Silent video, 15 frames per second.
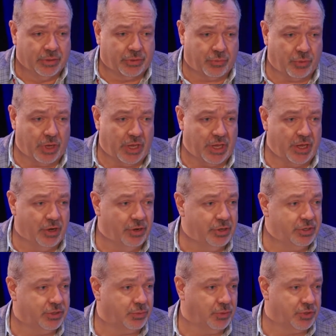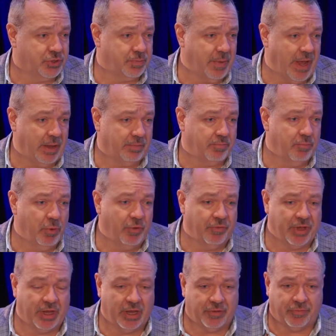three years, which meant
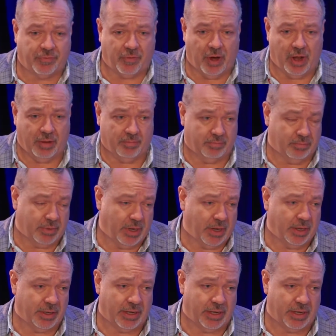moving it from uh,